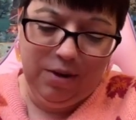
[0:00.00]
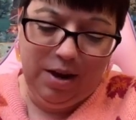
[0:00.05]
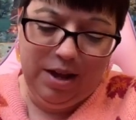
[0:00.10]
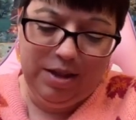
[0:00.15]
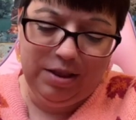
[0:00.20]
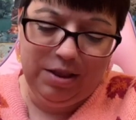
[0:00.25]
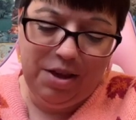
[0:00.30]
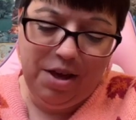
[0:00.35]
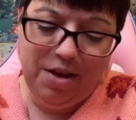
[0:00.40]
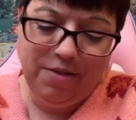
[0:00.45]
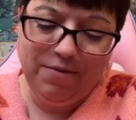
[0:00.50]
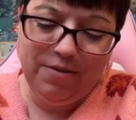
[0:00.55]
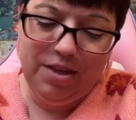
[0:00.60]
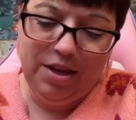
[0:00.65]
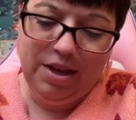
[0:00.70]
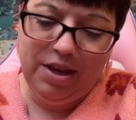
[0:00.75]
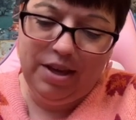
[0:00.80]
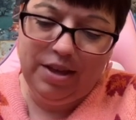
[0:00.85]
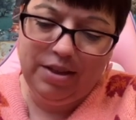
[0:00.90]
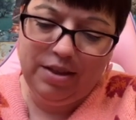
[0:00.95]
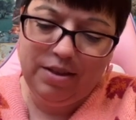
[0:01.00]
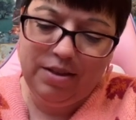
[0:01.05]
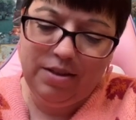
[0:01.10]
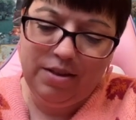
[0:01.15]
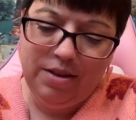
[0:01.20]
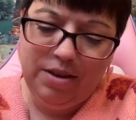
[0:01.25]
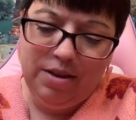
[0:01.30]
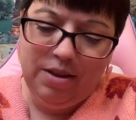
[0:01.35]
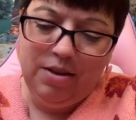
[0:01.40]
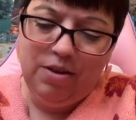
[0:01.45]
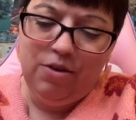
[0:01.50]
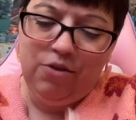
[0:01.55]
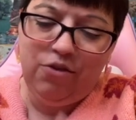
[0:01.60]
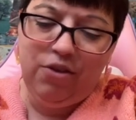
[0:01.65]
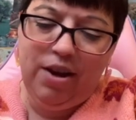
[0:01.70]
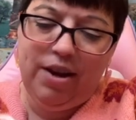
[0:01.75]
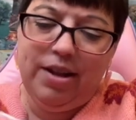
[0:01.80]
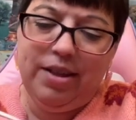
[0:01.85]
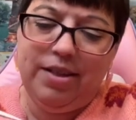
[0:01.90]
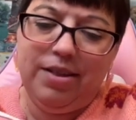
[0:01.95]
I love this. I'm
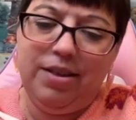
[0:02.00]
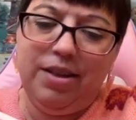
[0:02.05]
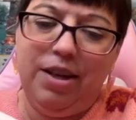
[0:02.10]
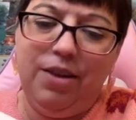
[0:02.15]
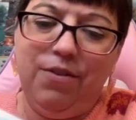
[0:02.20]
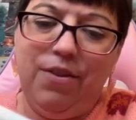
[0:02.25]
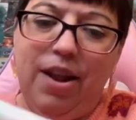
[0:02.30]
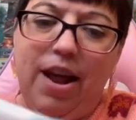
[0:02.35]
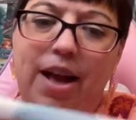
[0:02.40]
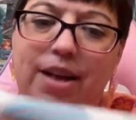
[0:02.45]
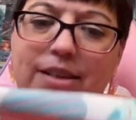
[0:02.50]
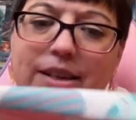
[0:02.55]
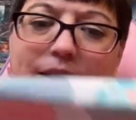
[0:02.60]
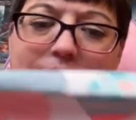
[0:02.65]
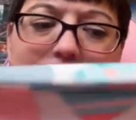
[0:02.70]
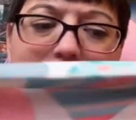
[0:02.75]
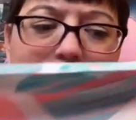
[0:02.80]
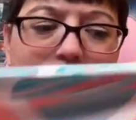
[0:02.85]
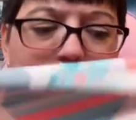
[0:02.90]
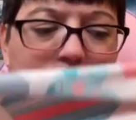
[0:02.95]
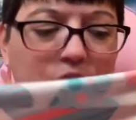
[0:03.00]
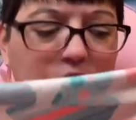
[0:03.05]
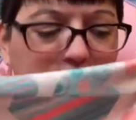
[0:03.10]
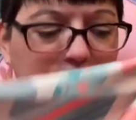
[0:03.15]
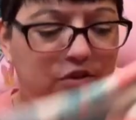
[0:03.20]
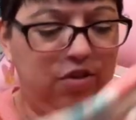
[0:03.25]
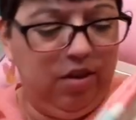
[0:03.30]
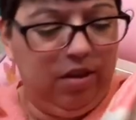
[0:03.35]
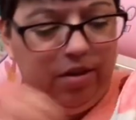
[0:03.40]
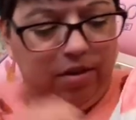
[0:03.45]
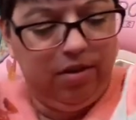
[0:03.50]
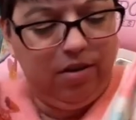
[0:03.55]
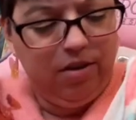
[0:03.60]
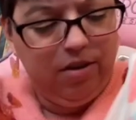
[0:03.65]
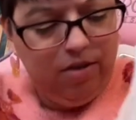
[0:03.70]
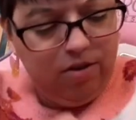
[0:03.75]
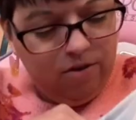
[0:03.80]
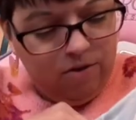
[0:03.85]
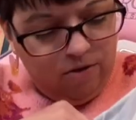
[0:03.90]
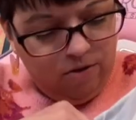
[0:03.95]
trying to see if it has any instructions
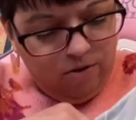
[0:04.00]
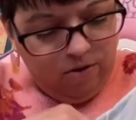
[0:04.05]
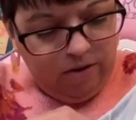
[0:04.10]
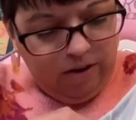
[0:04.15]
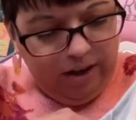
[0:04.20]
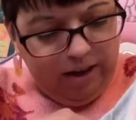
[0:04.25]
or any